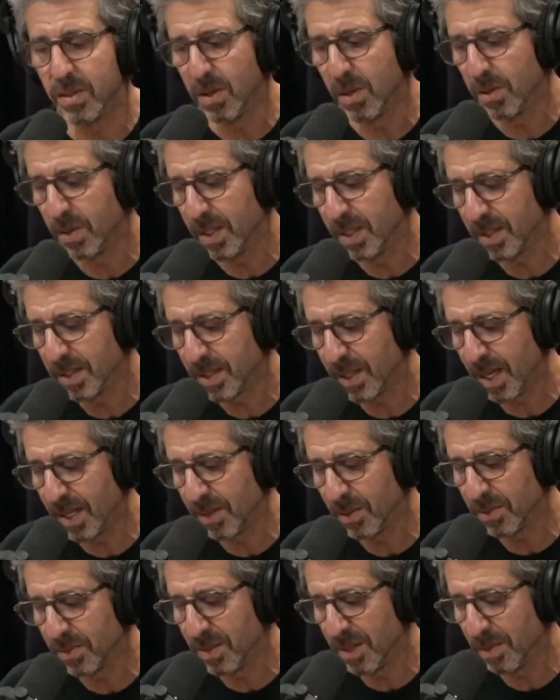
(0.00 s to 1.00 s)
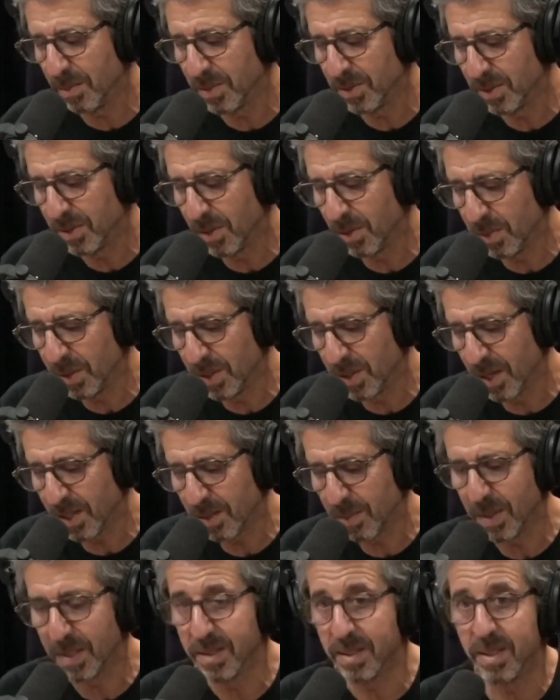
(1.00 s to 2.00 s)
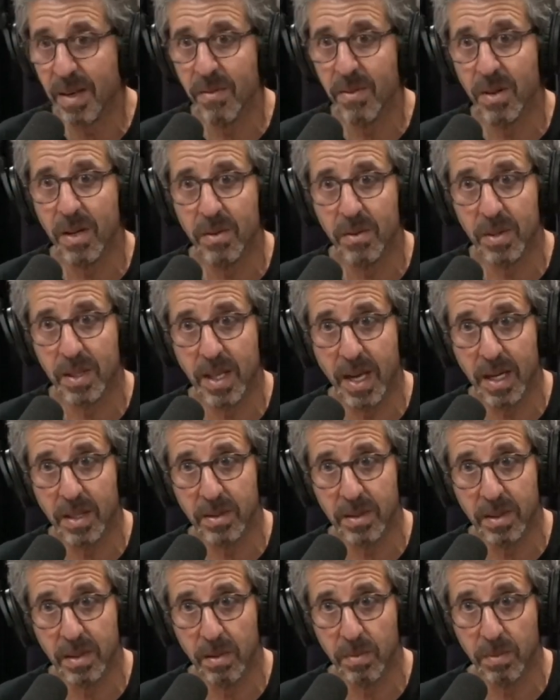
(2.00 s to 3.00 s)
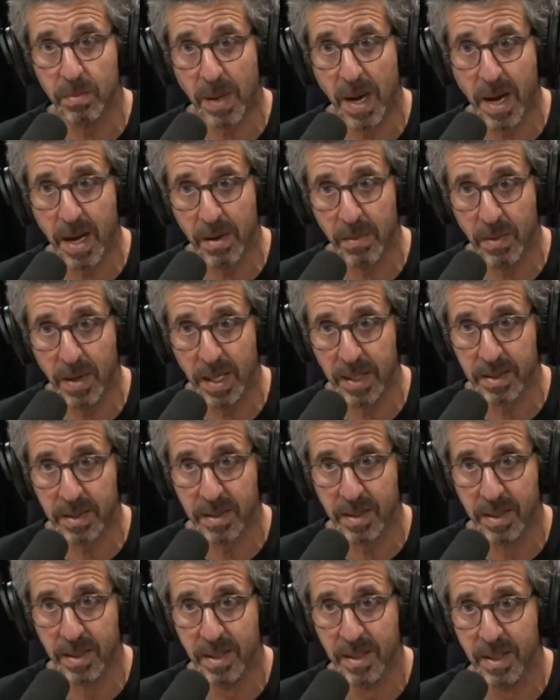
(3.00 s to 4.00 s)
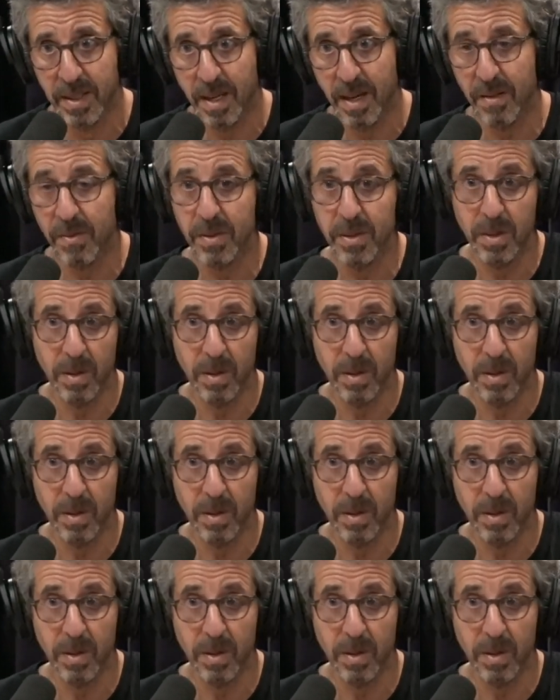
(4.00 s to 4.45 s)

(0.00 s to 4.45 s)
You know, inside those numbers, Joe, we talked about 700,000 pot arrests every year,